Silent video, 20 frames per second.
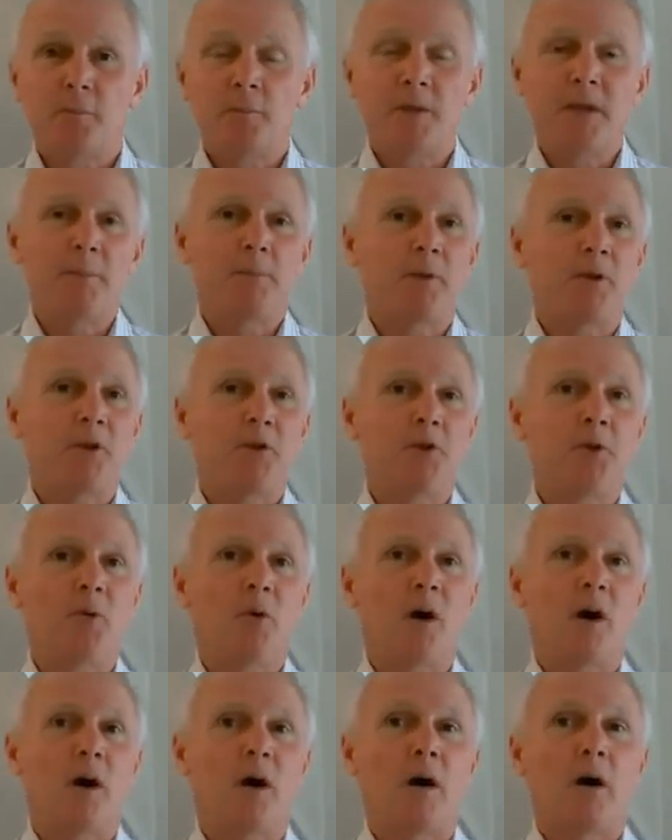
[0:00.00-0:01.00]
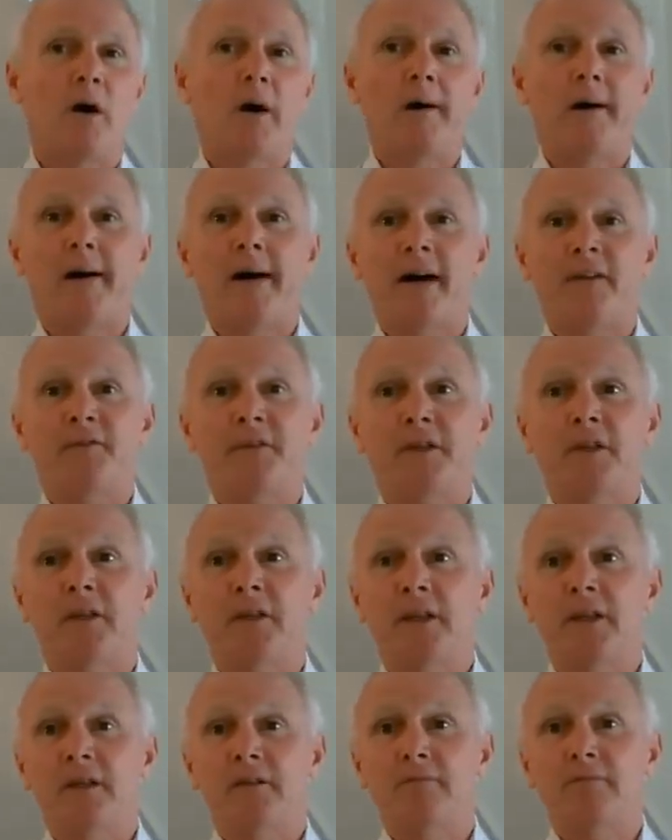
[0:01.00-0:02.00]
There are people who are
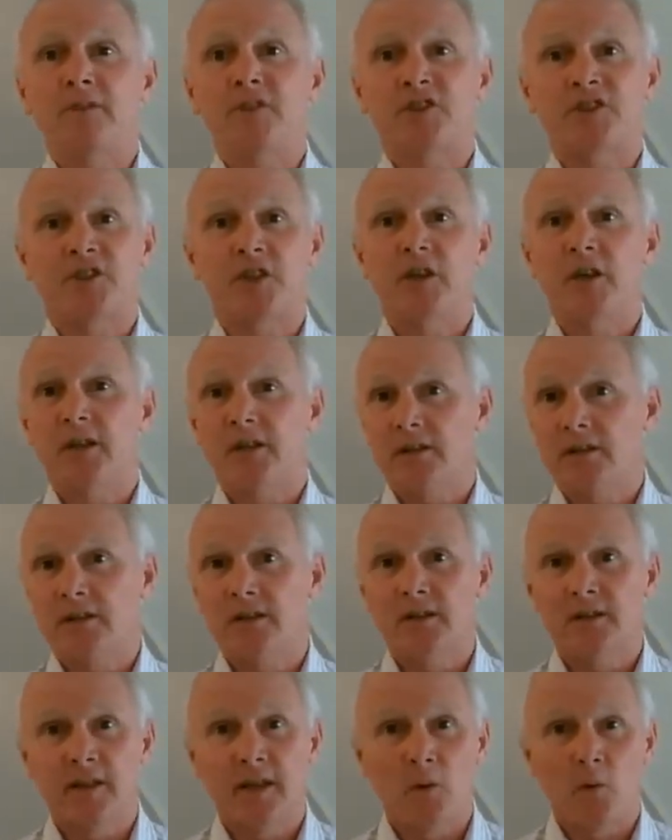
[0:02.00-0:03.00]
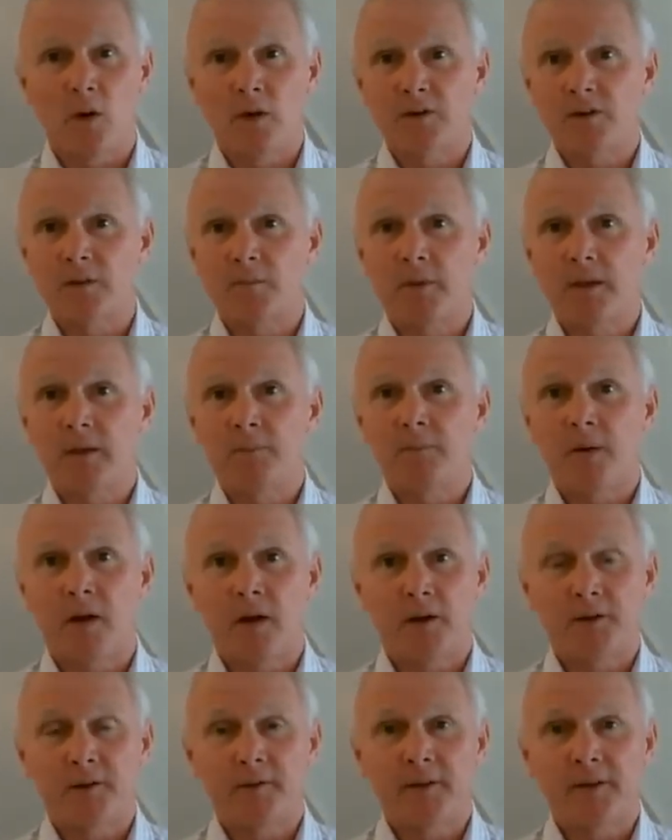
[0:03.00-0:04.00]
avidly certain that they want to be
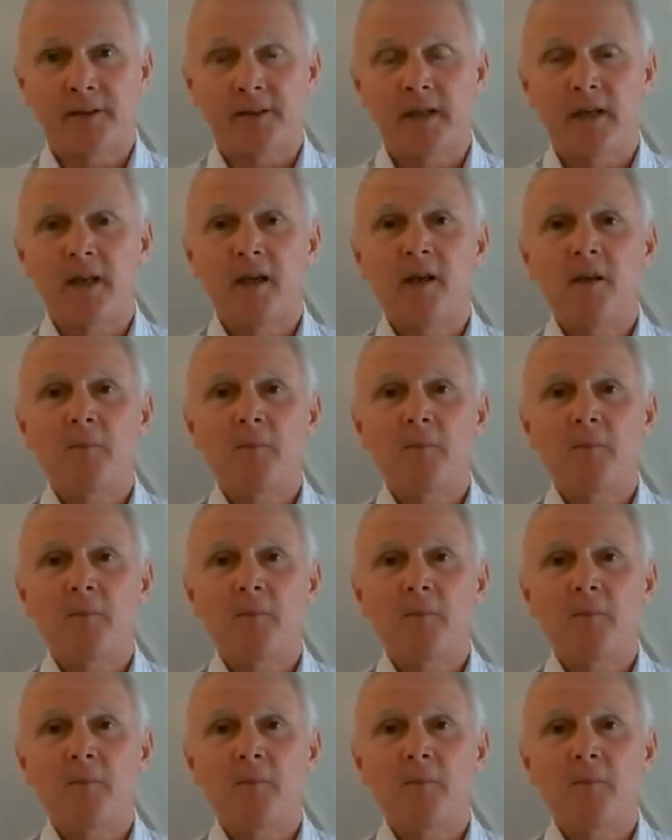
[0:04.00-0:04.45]
part of it.